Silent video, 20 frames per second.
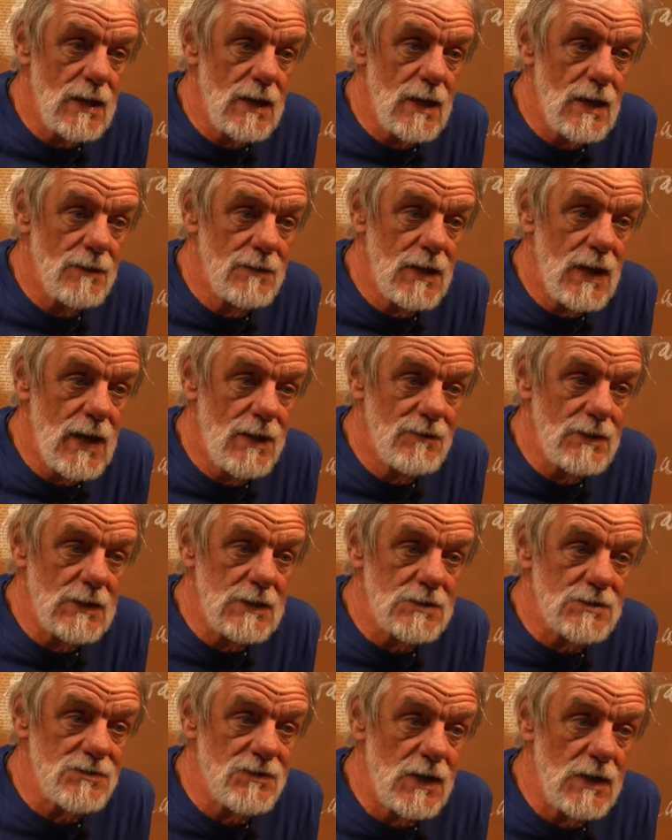ha having
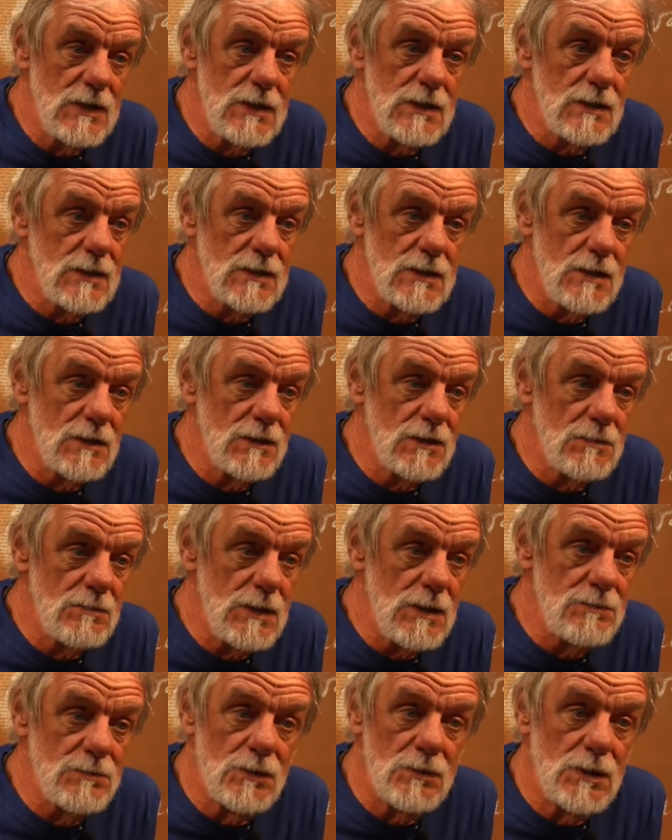us fighting and killing
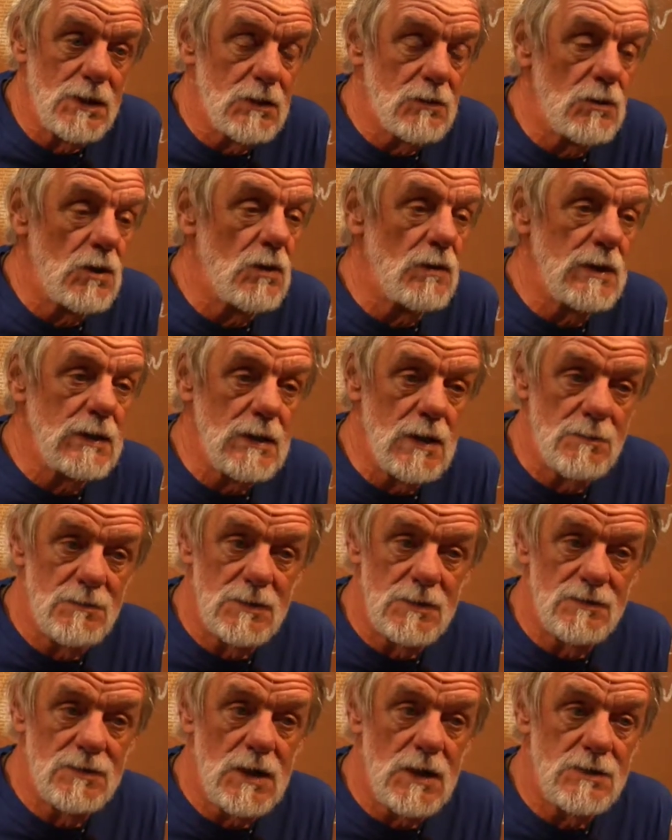people in a growing
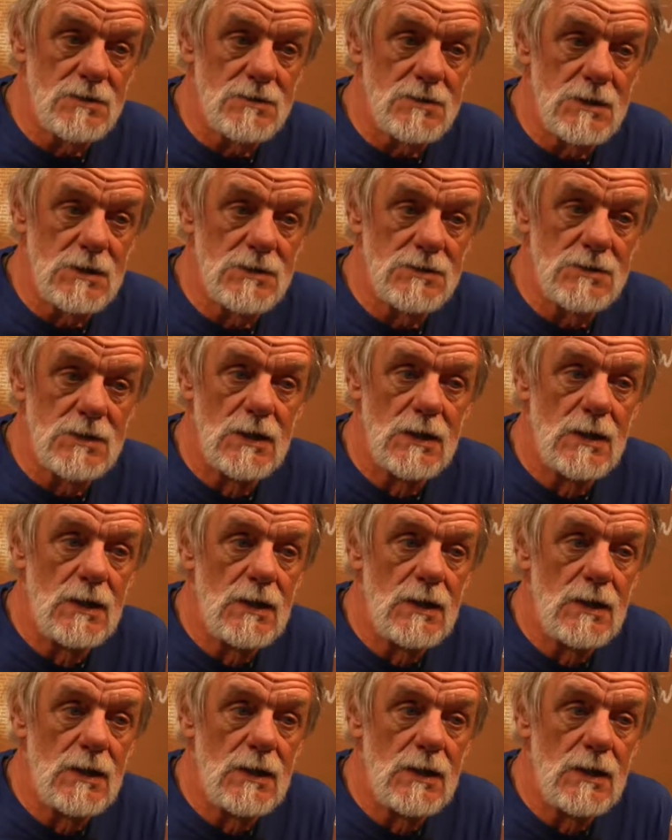number of countries.